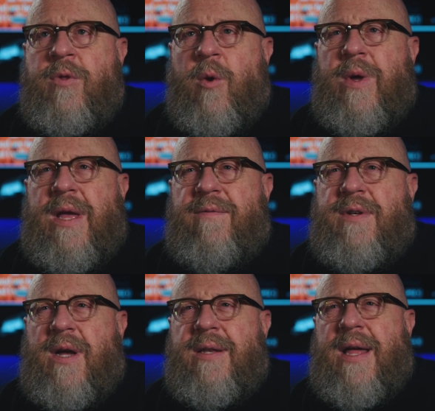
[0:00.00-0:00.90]
We have
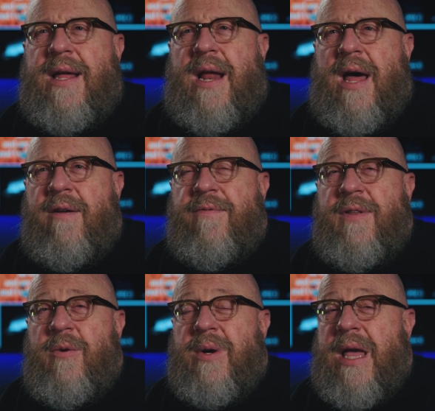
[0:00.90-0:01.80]
done that on a
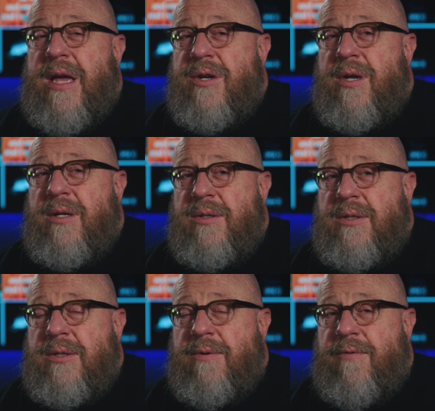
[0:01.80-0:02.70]
few
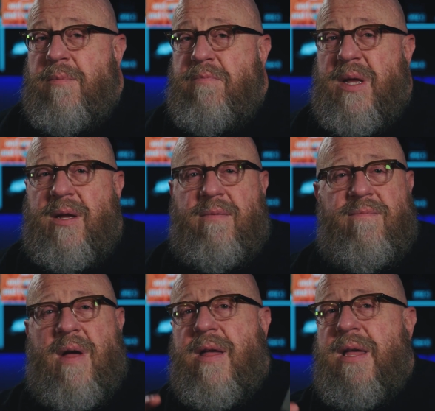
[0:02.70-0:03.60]
occasions for big
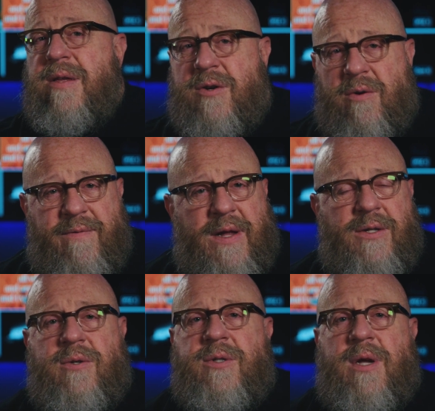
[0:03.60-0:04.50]
Easter
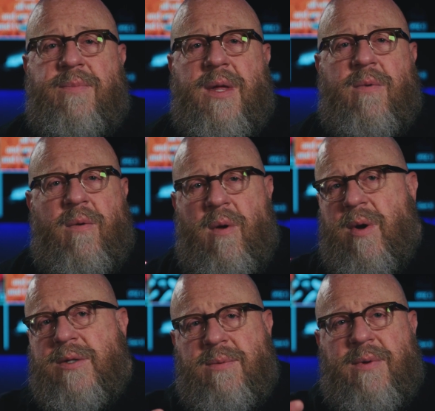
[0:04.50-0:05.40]
events or something where we
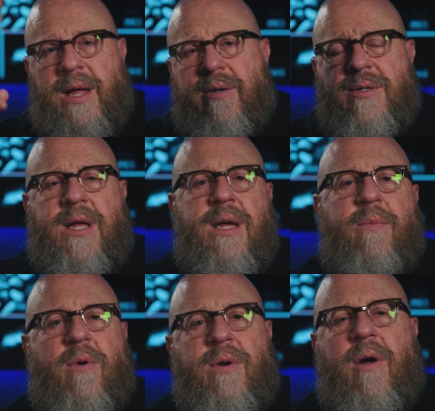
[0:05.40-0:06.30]
want some layers of
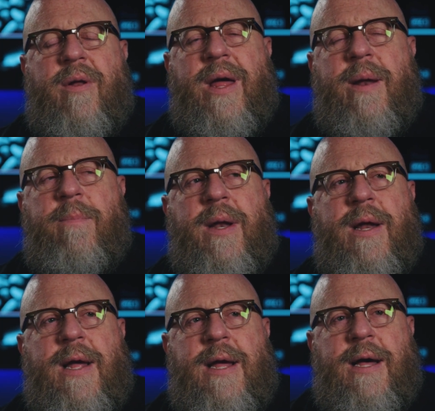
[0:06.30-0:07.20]
keyboard and all that,
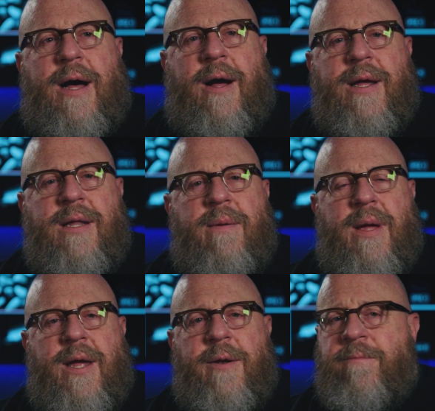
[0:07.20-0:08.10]
but in the
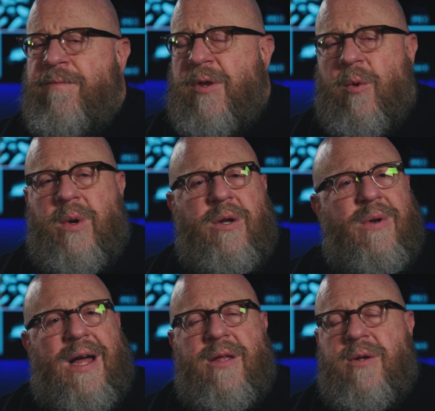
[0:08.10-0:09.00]
main, we do
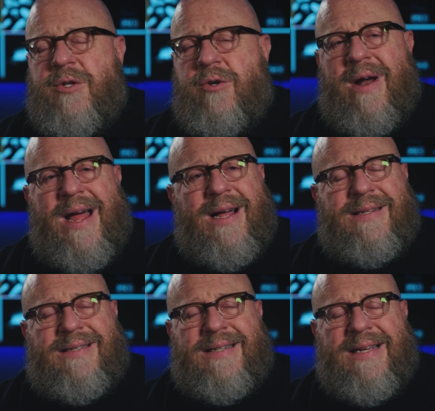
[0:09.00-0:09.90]
not use
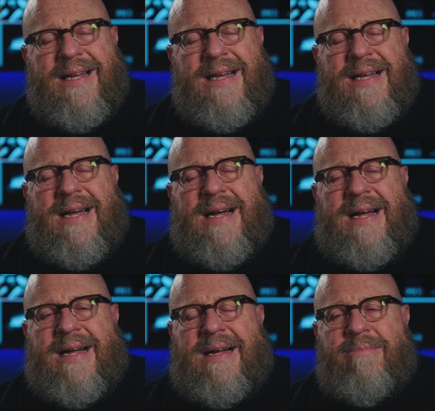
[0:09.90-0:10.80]
tracks.
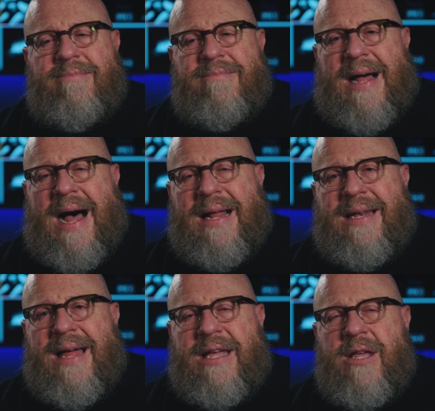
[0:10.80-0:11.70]
I
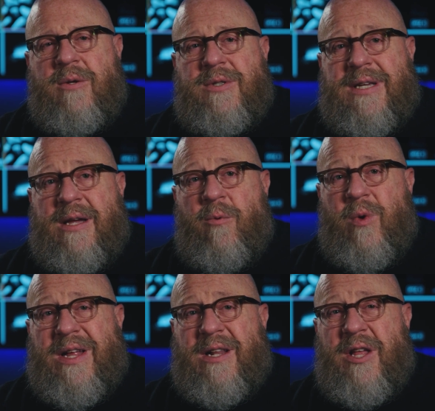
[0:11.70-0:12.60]
like using
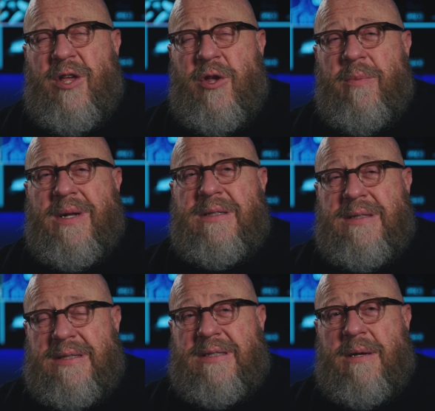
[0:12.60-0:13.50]
real
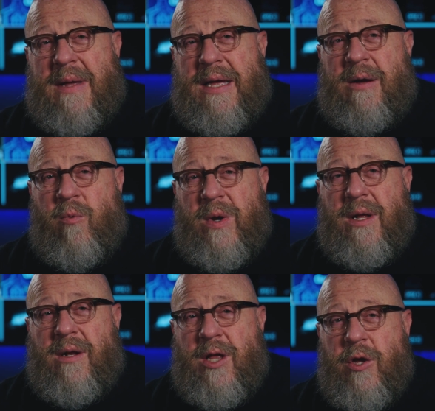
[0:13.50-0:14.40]
humans to make
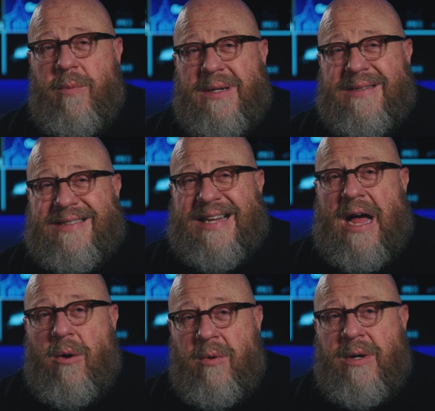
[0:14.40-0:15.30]
real human
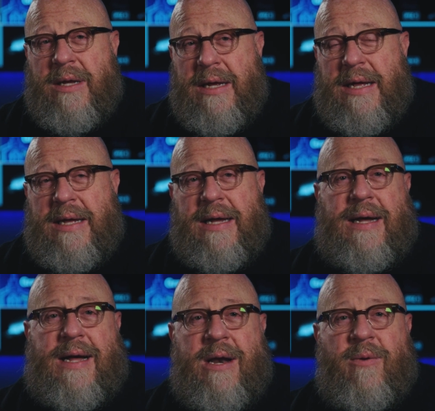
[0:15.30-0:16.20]
sound.
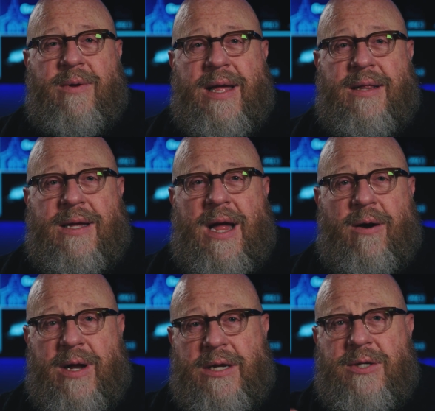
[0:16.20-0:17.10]
I don't like the
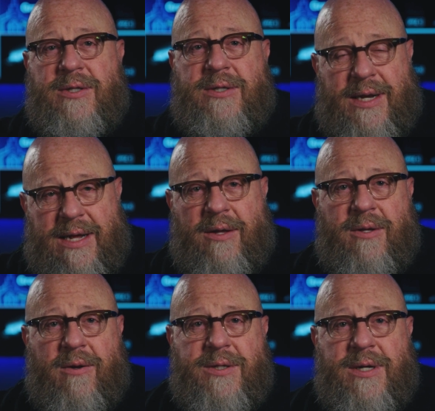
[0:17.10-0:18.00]
congregation sitting out
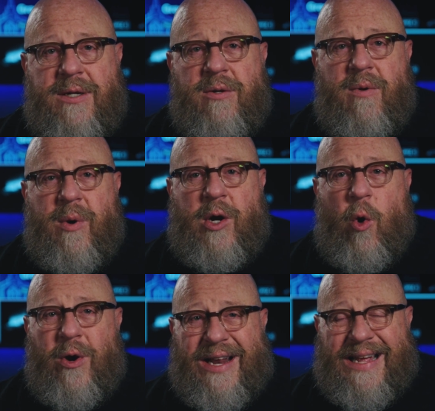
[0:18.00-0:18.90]
there listening to a
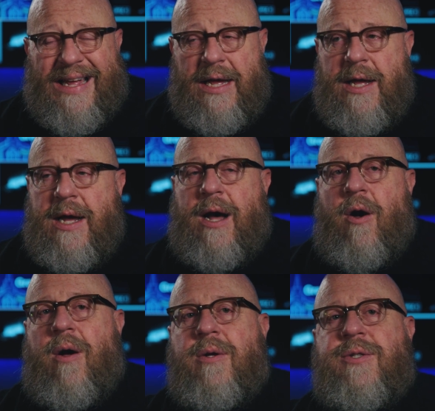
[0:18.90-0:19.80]
recording.
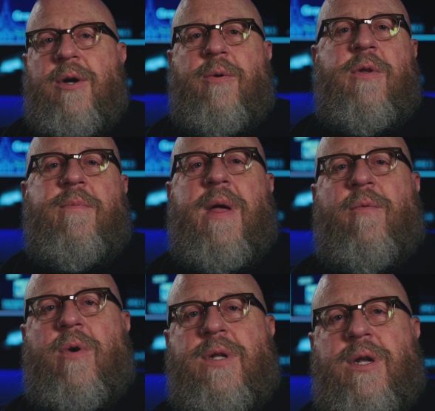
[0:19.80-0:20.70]
Also, you may have
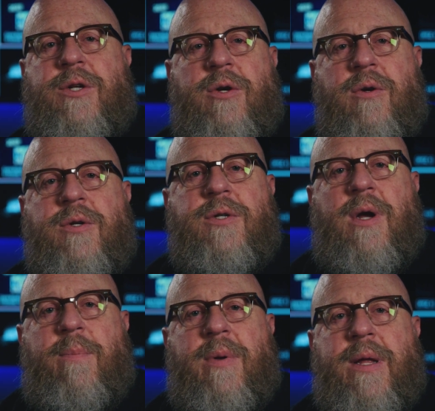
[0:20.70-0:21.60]
worked at a church,
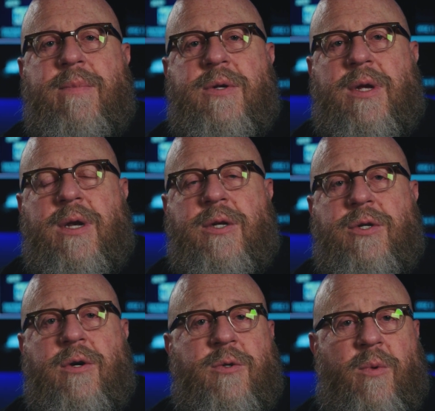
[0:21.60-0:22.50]
played music at a
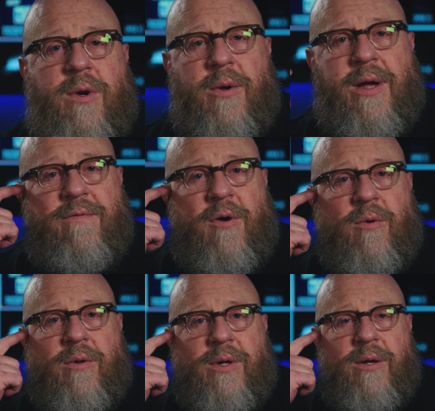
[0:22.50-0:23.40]
church where you have
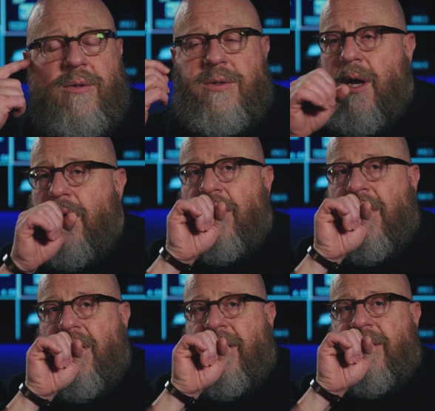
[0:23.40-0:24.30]
vocal cues,
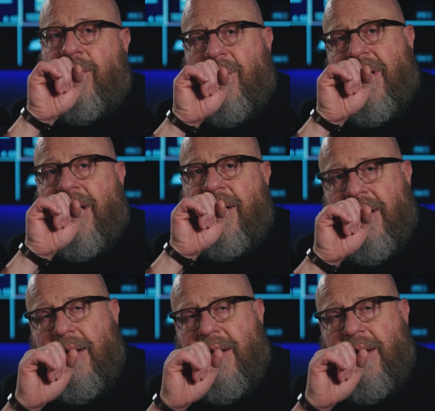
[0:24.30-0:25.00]
chorus 1,